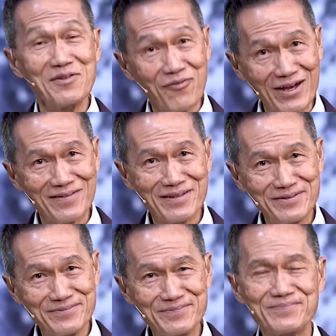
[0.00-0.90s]
in front,
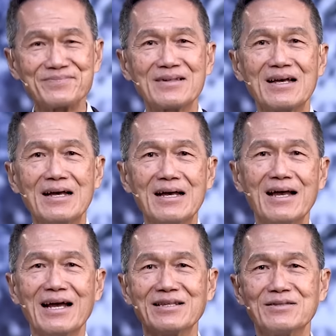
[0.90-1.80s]

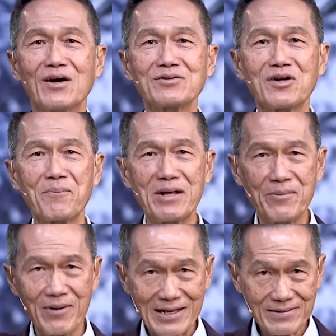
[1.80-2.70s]
and Doctor Bill
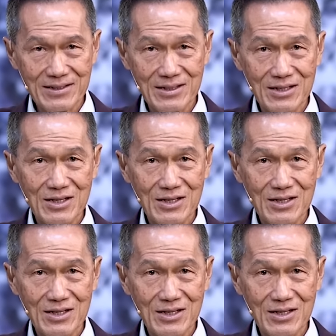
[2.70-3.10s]
Bright